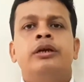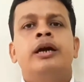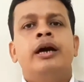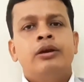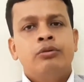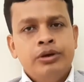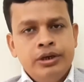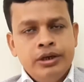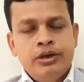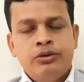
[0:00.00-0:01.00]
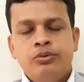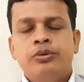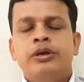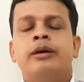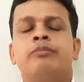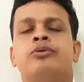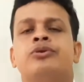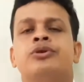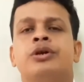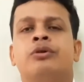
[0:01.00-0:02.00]
here you would need to do a
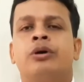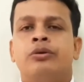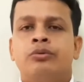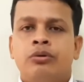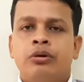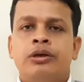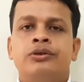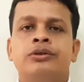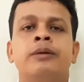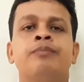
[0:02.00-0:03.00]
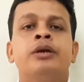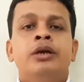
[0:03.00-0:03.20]
procedure what we call is the